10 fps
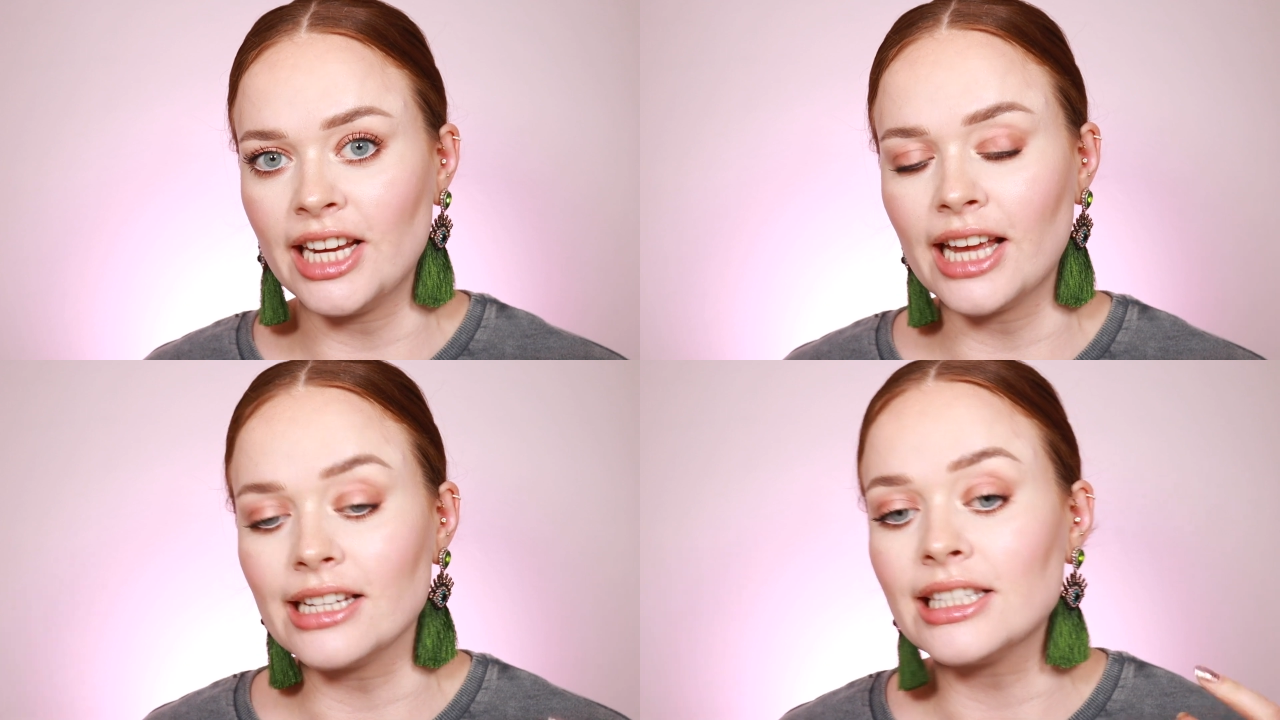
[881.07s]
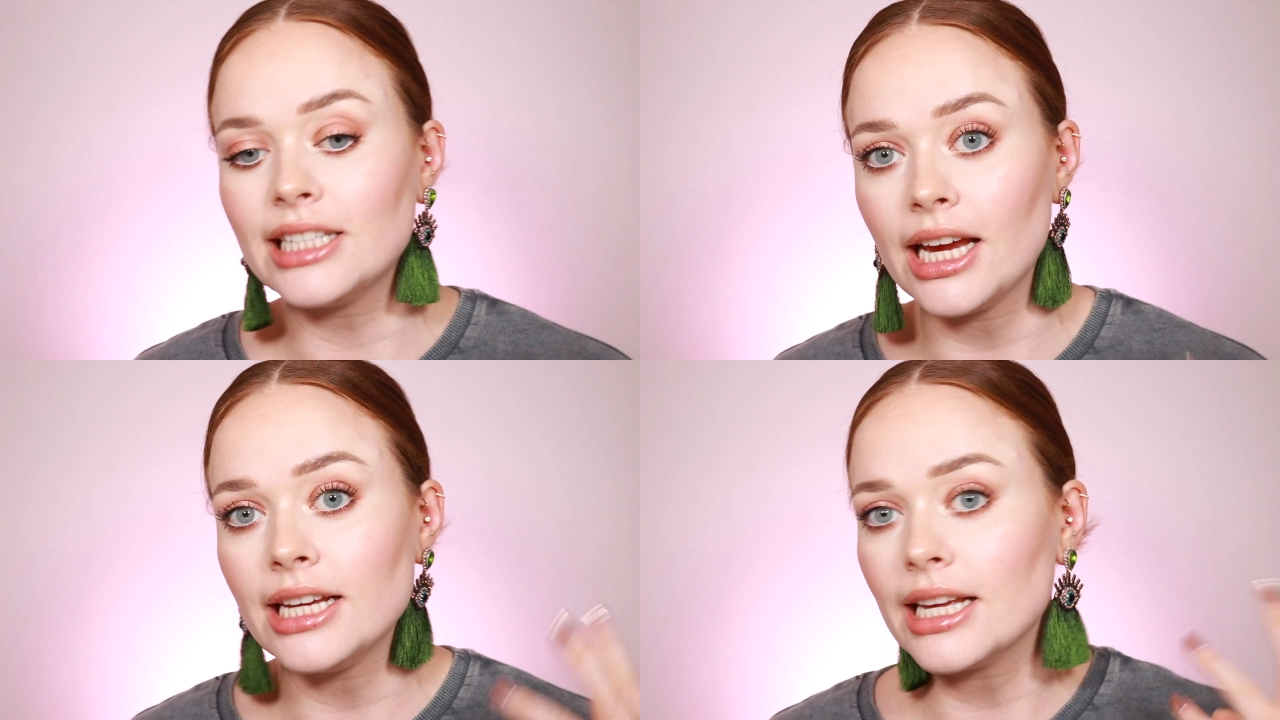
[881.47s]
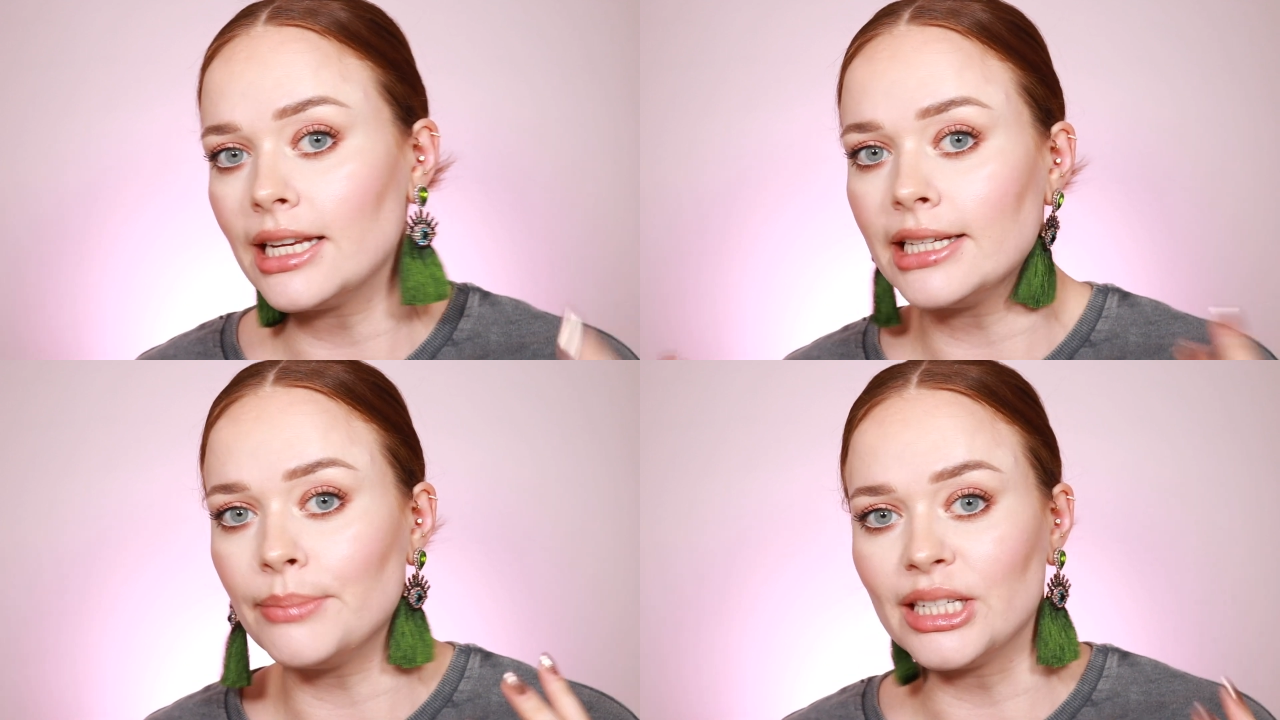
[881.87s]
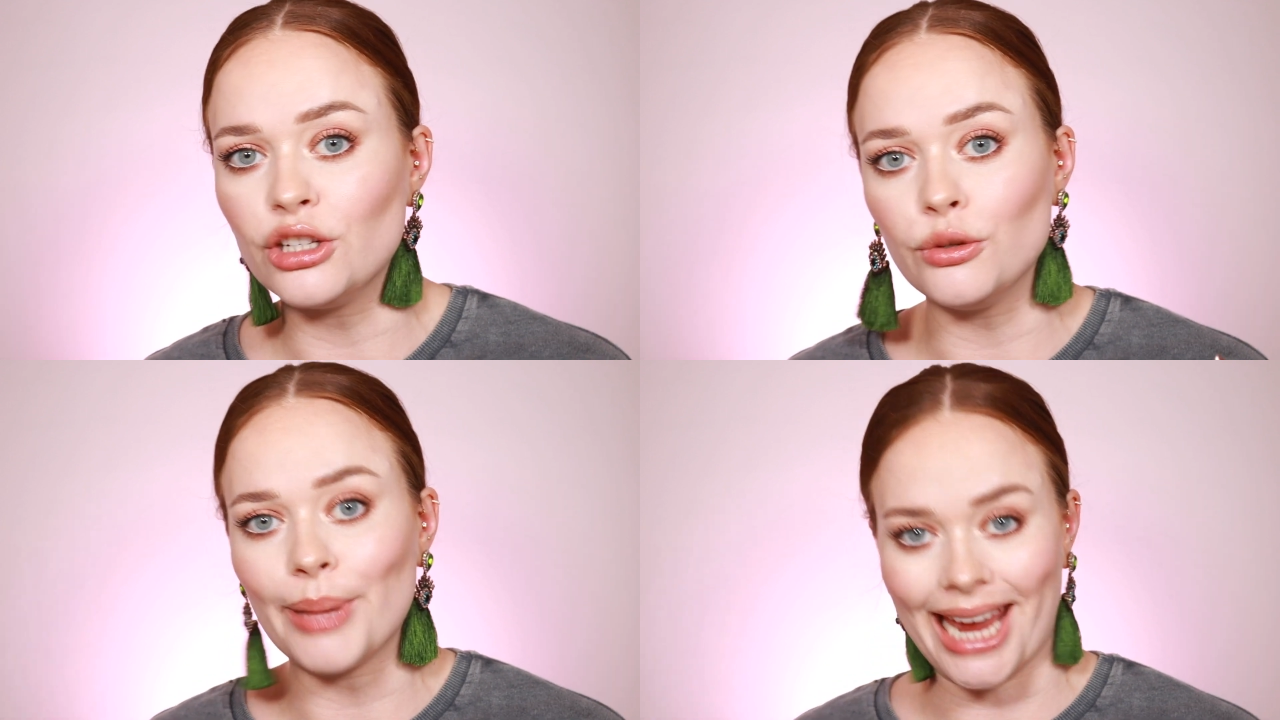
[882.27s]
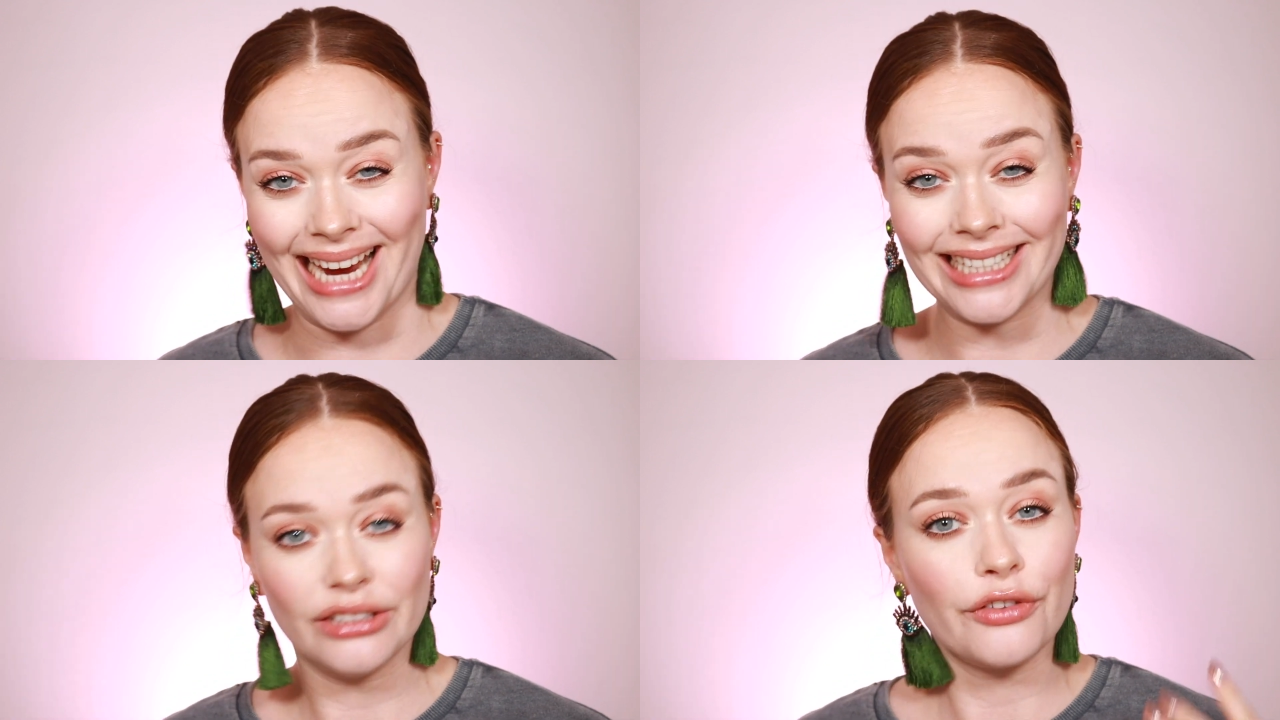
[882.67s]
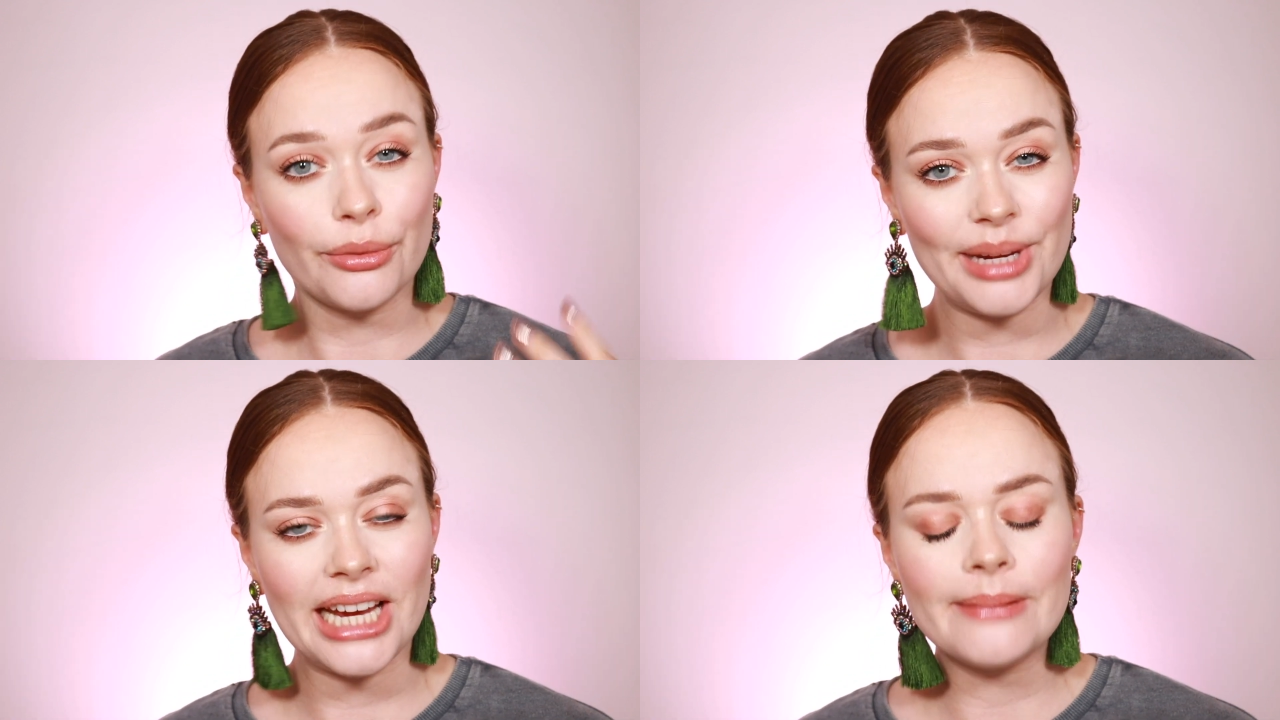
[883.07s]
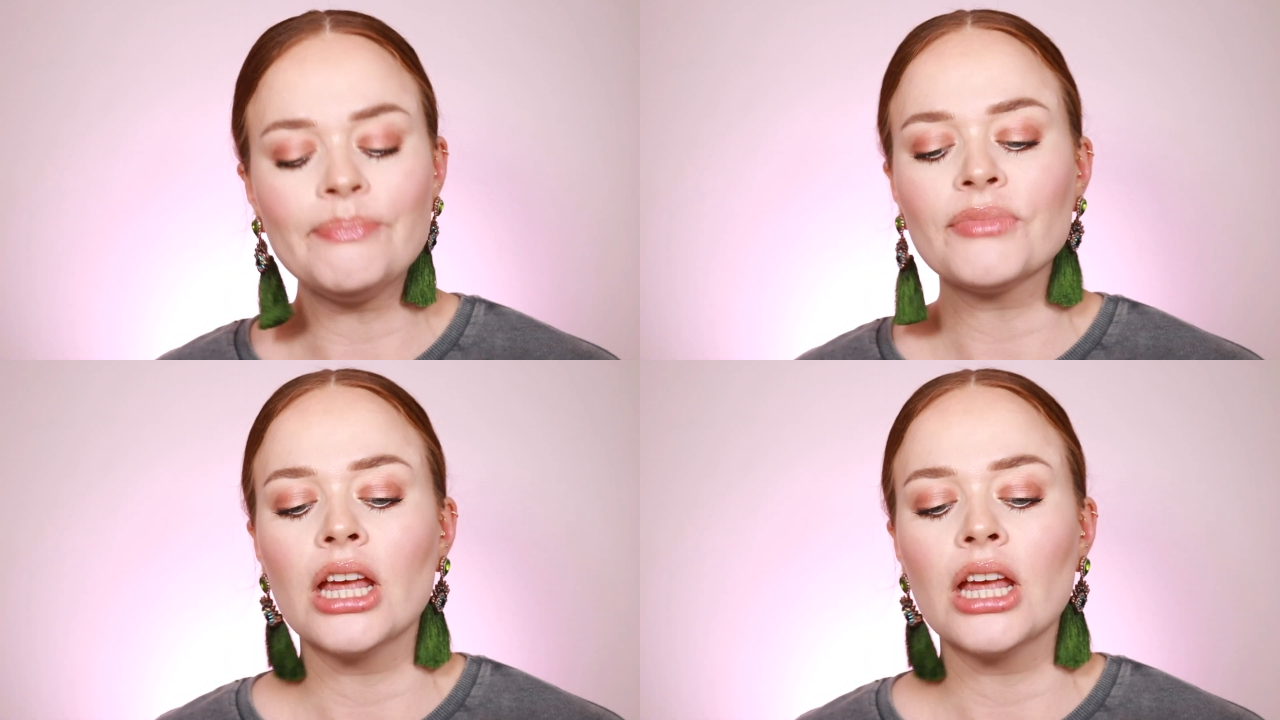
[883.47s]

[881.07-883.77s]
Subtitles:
that it stayed a little bit too pale for me.